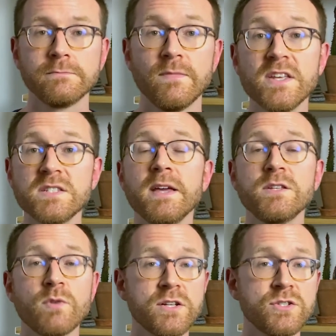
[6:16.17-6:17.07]
This makes
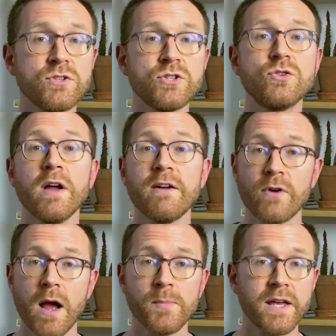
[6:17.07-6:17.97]
RediSearch great for
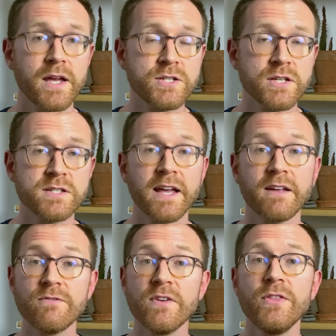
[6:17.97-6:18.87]
applications that
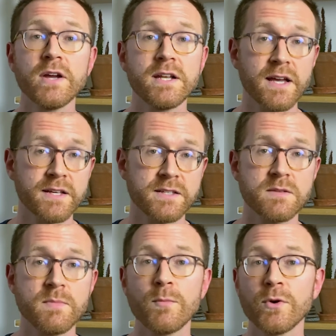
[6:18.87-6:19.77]
can fit their indexes in
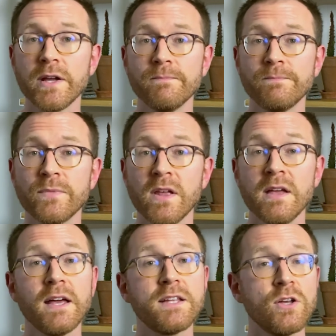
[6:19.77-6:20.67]
memory.
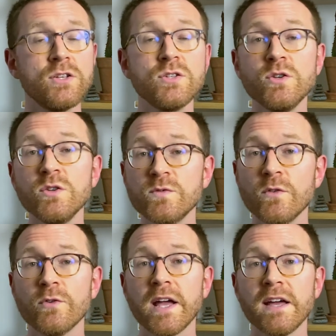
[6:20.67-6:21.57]
It's also useful
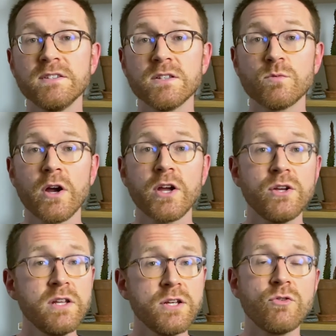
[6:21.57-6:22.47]
for cases where you
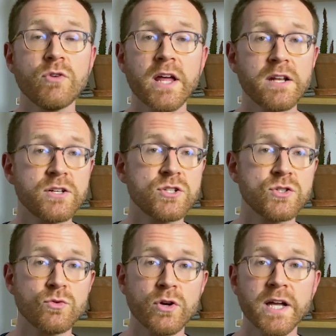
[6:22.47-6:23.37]
need to create and
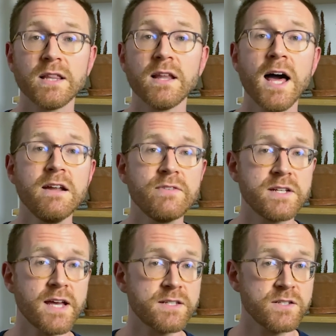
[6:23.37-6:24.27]
destroy a lot of
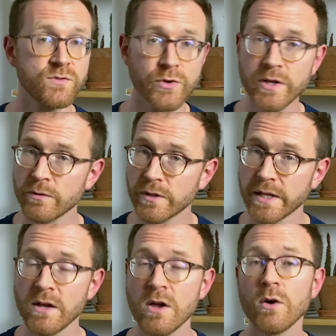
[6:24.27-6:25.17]
indexes
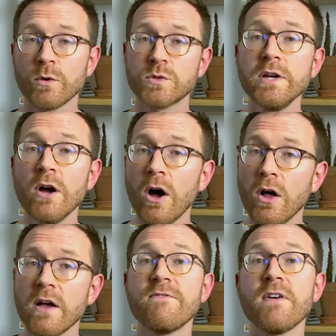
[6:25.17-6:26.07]
frequently, which we
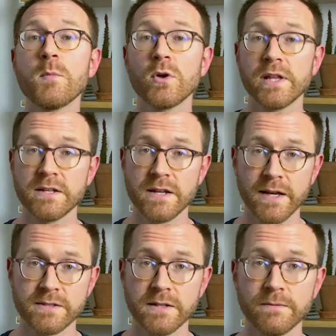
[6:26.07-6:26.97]
call ephemeral
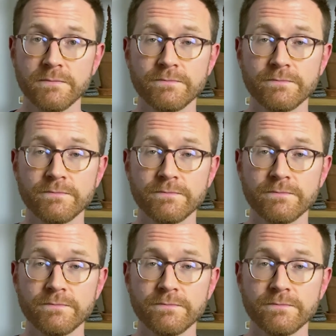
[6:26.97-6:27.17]
indexing.